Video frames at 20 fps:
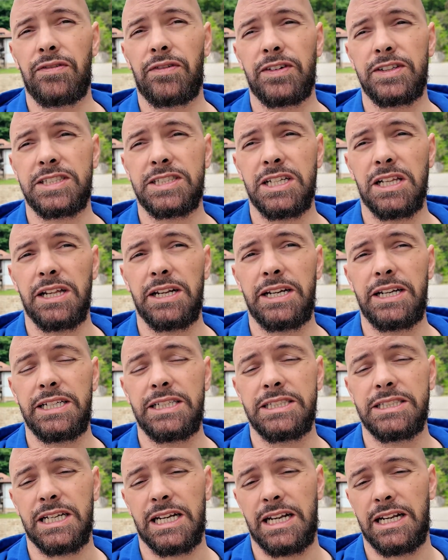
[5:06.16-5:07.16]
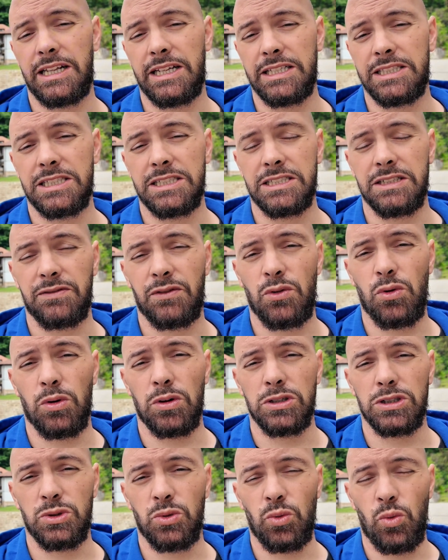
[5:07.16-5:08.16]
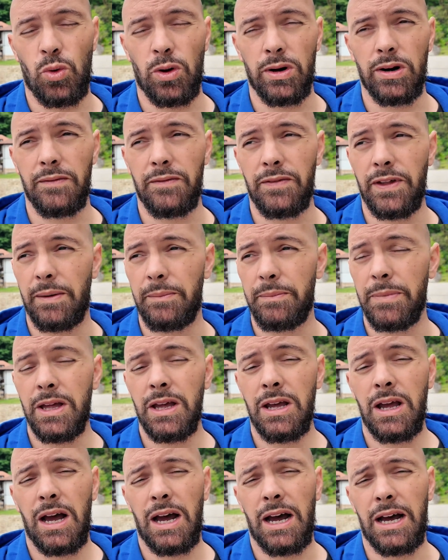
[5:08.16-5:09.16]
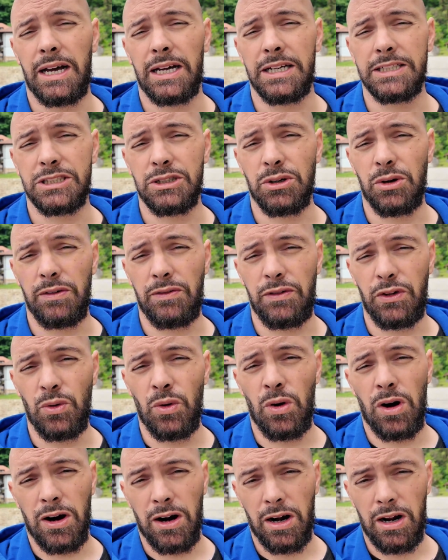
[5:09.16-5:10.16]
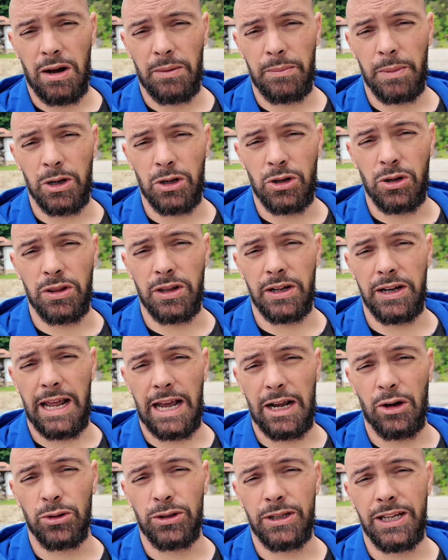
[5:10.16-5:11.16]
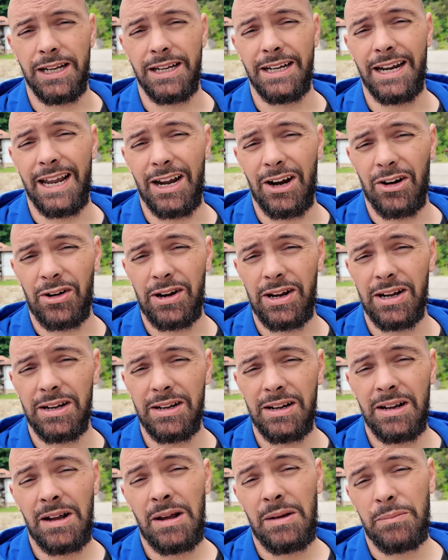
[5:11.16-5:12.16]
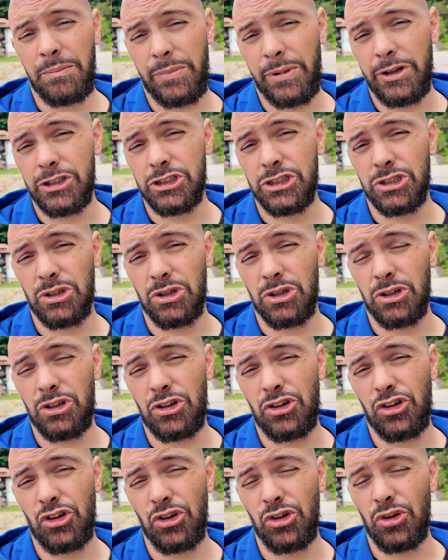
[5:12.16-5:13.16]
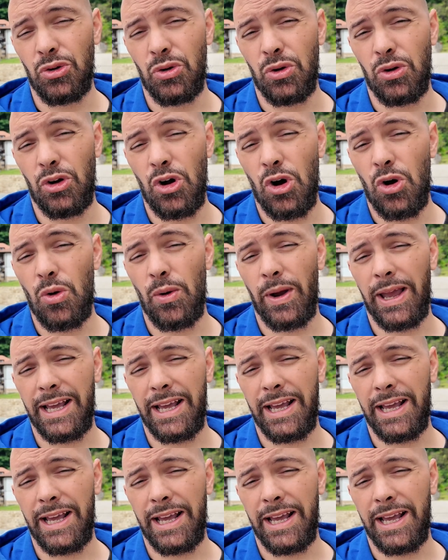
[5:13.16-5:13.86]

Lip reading: facilities, and this is of course one of them. So if you are coming to the Negotin area, be sure to go